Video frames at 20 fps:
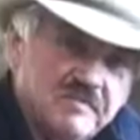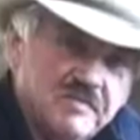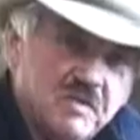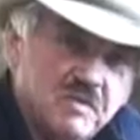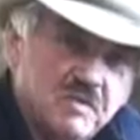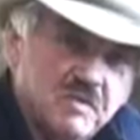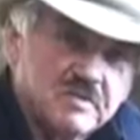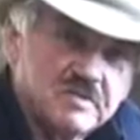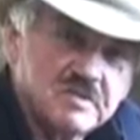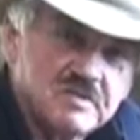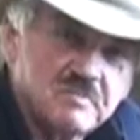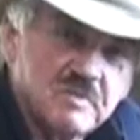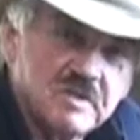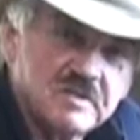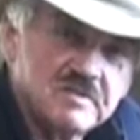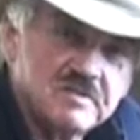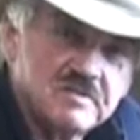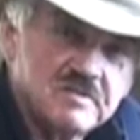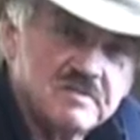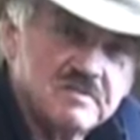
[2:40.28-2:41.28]
a horse as
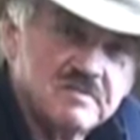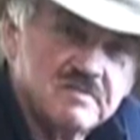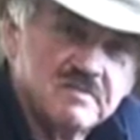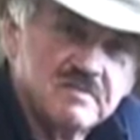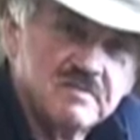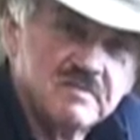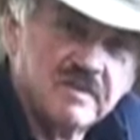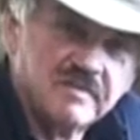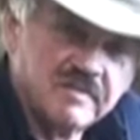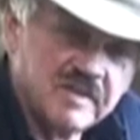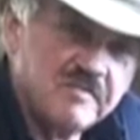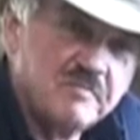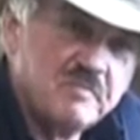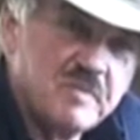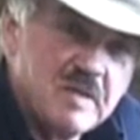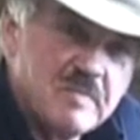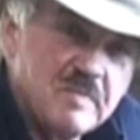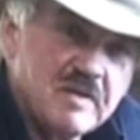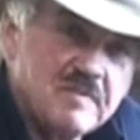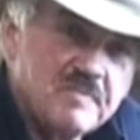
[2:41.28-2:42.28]
much as I've loved
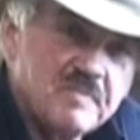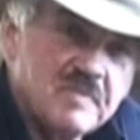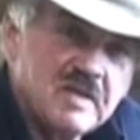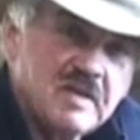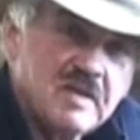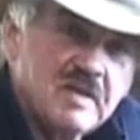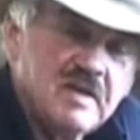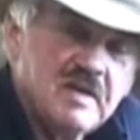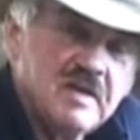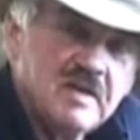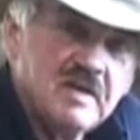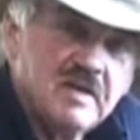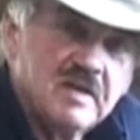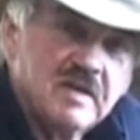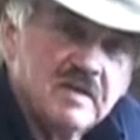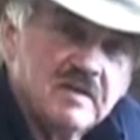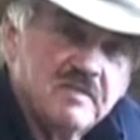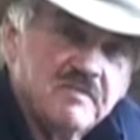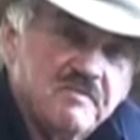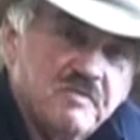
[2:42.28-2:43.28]
Pepper,
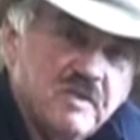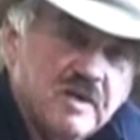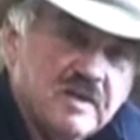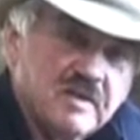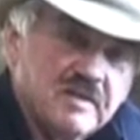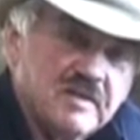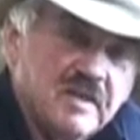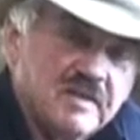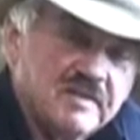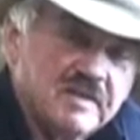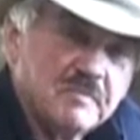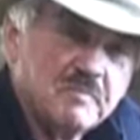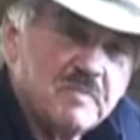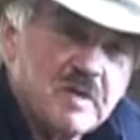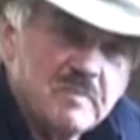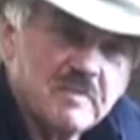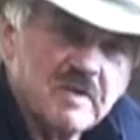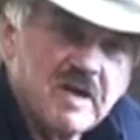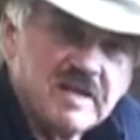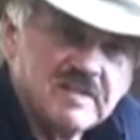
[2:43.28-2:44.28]
and frankly, I think
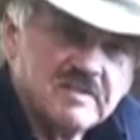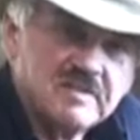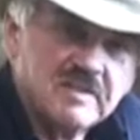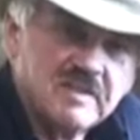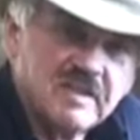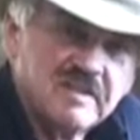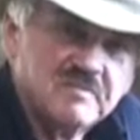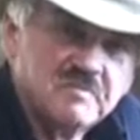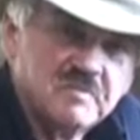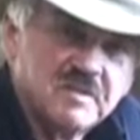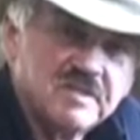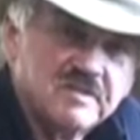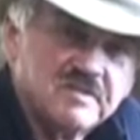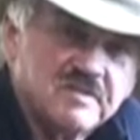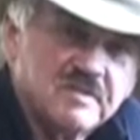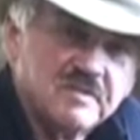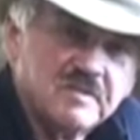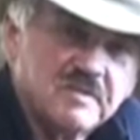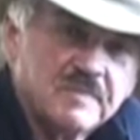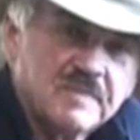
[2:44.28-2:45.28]
Pepper actually loved me
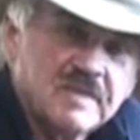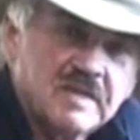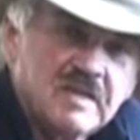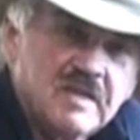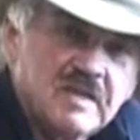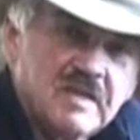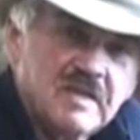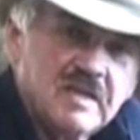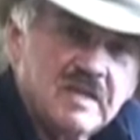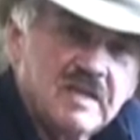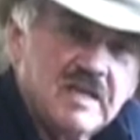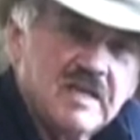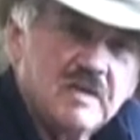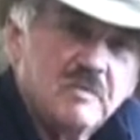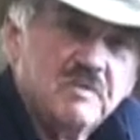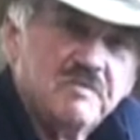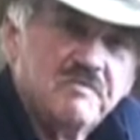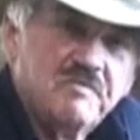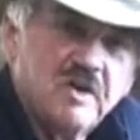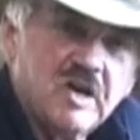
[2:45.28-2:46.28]
too. He
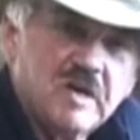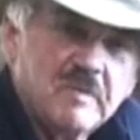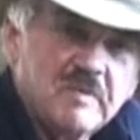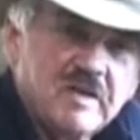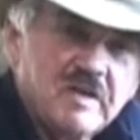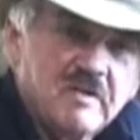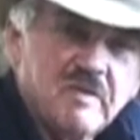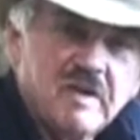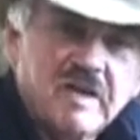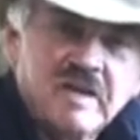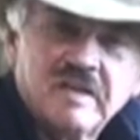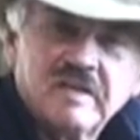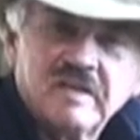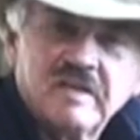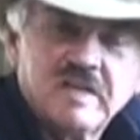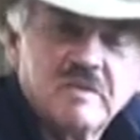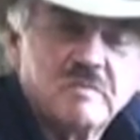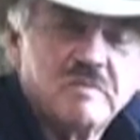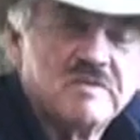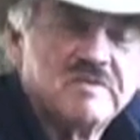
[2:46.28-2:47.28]
would follow me around.
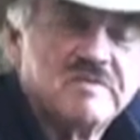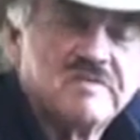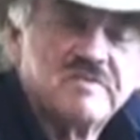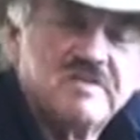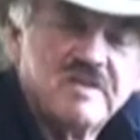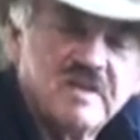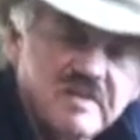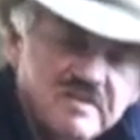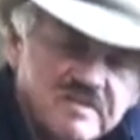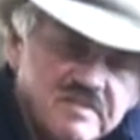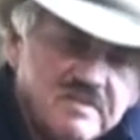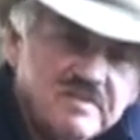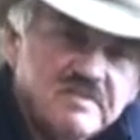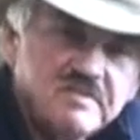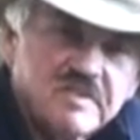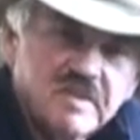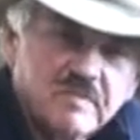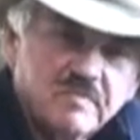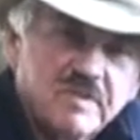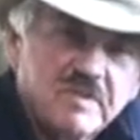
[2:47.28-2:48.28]
He was just
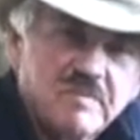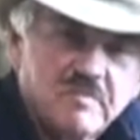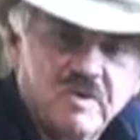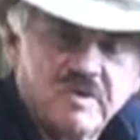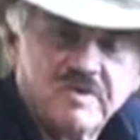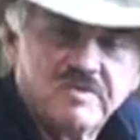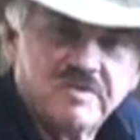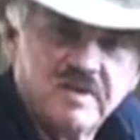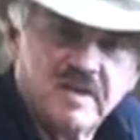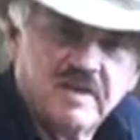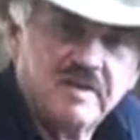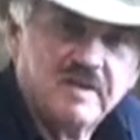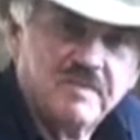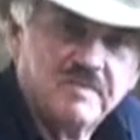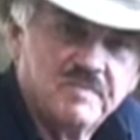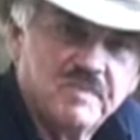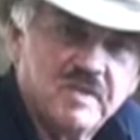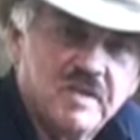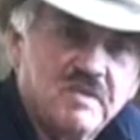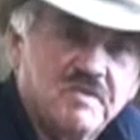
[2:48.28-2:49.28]
simply my shadow.
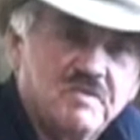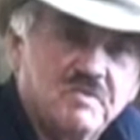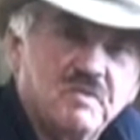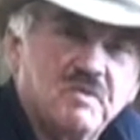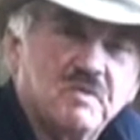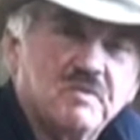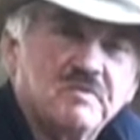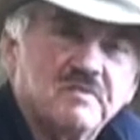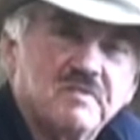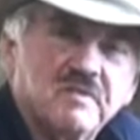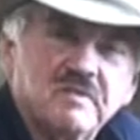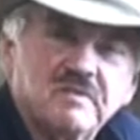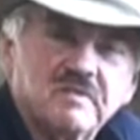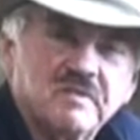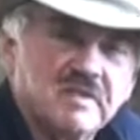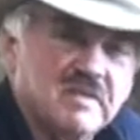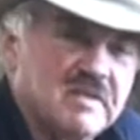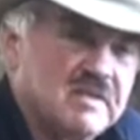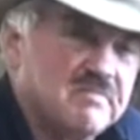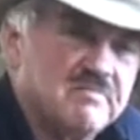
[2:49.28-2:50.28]
He thought that
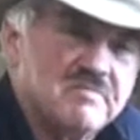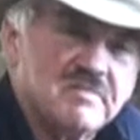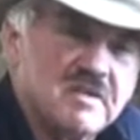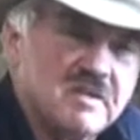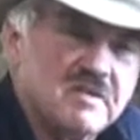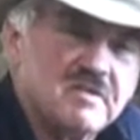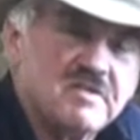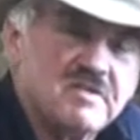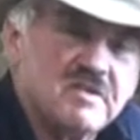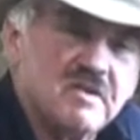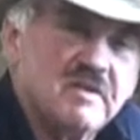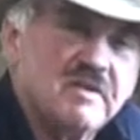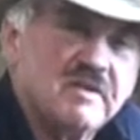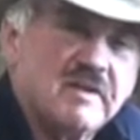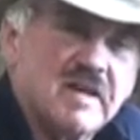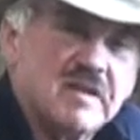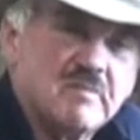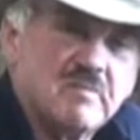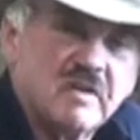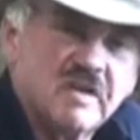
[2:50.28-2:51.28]
the sun shined
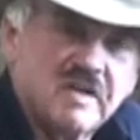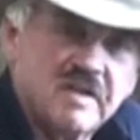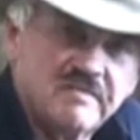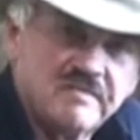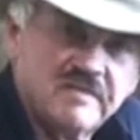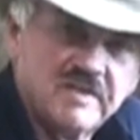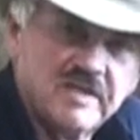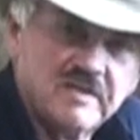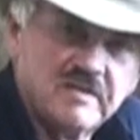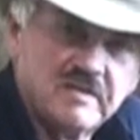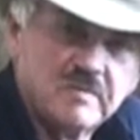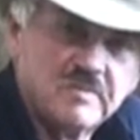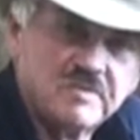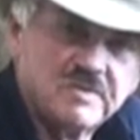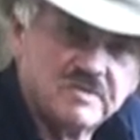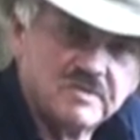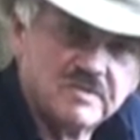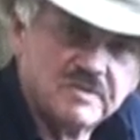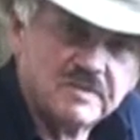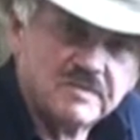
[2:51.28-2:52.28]
out of my left ear, I'm
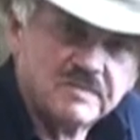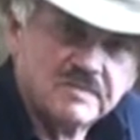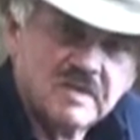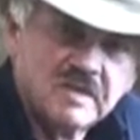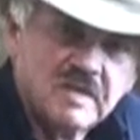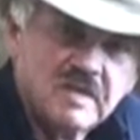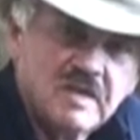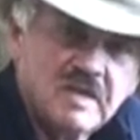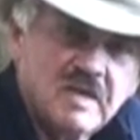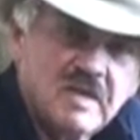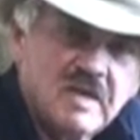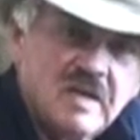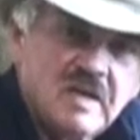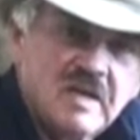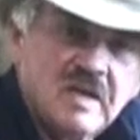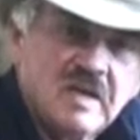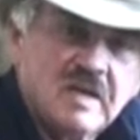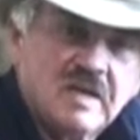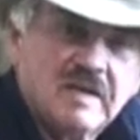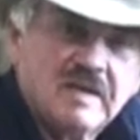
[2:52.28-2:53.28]
sure.
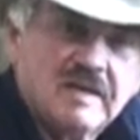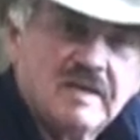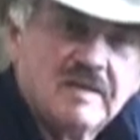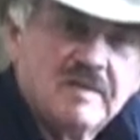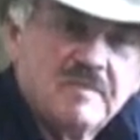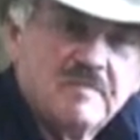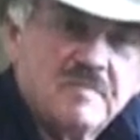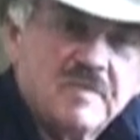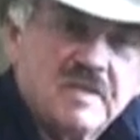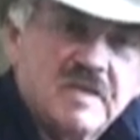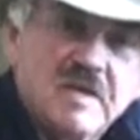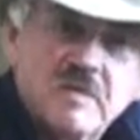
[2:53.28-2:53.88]
Uh, he